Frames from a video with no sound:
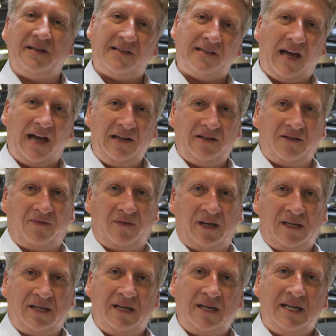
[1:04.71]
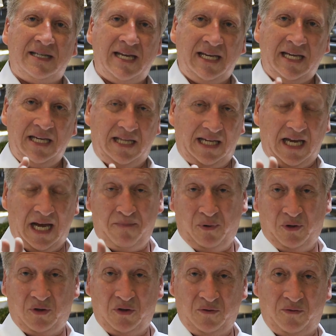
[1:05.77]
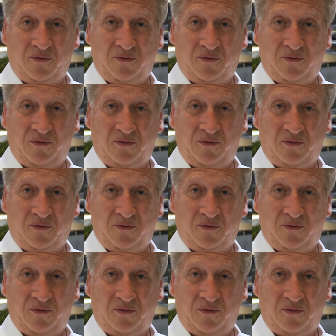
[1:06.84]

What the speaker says: the size of it, taking the upper two